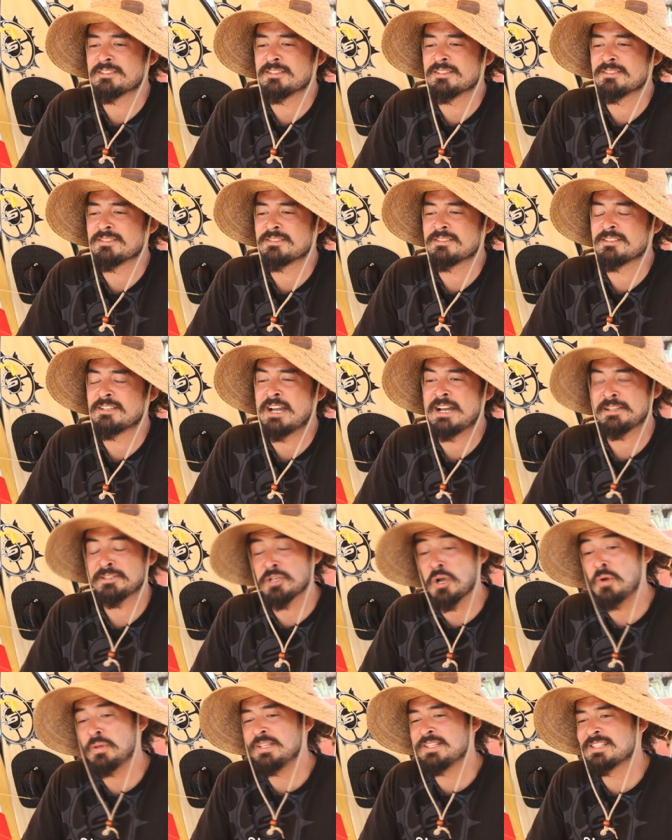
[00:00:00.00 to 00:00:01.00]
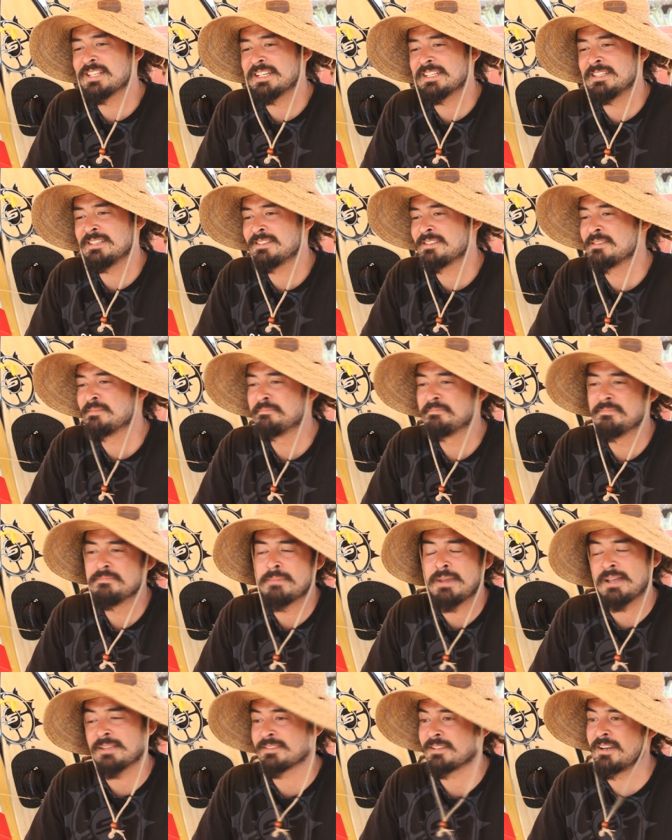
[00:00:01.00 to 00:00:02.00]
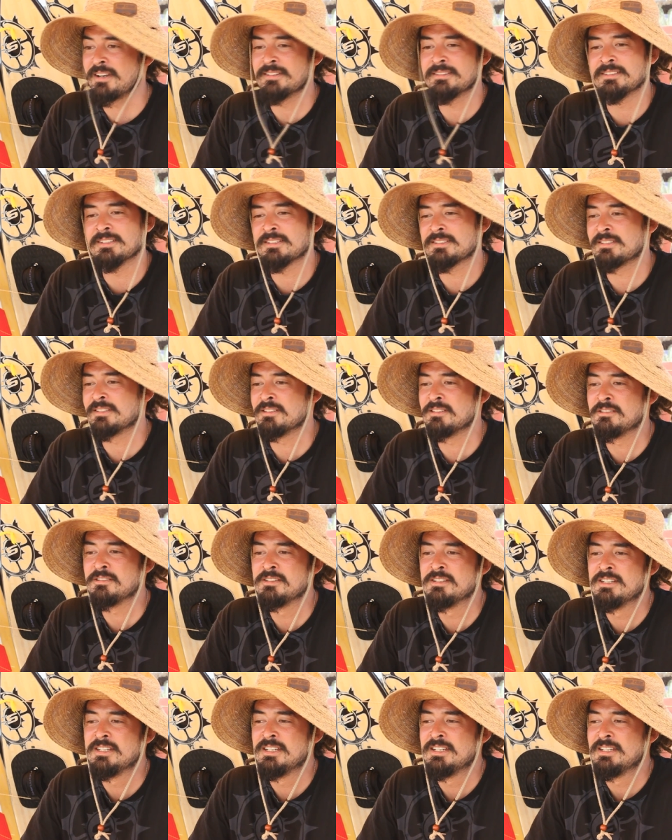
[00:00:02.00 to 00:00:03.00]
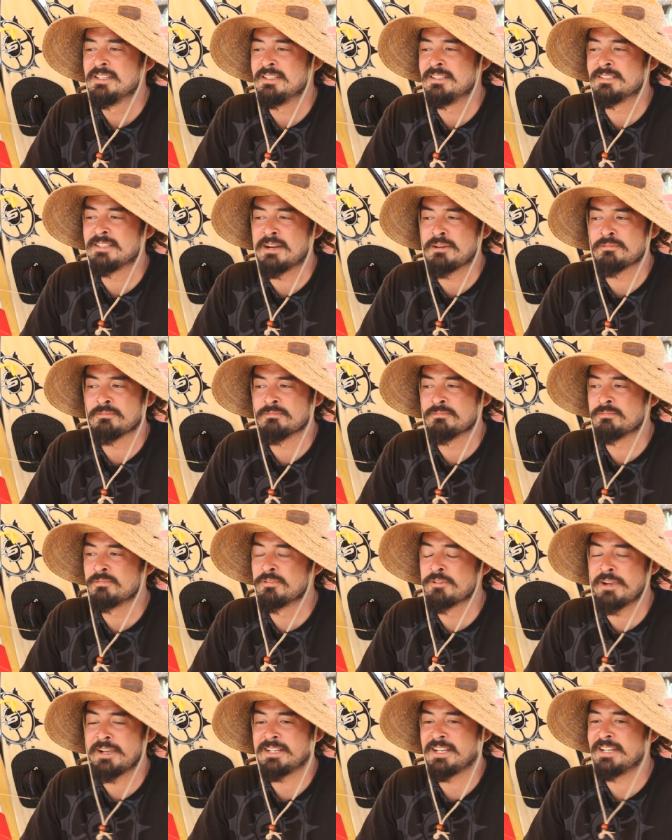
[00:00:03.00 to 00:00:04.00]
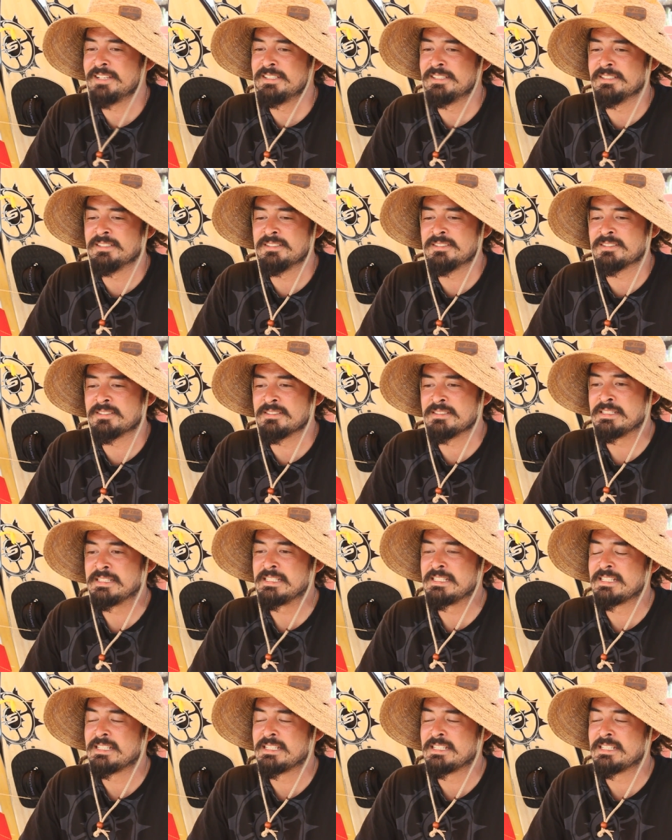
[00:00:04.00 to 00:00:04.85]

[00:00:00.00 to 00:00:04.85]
because kind of Tony's like, he's the mad scientist. He's got great ideas and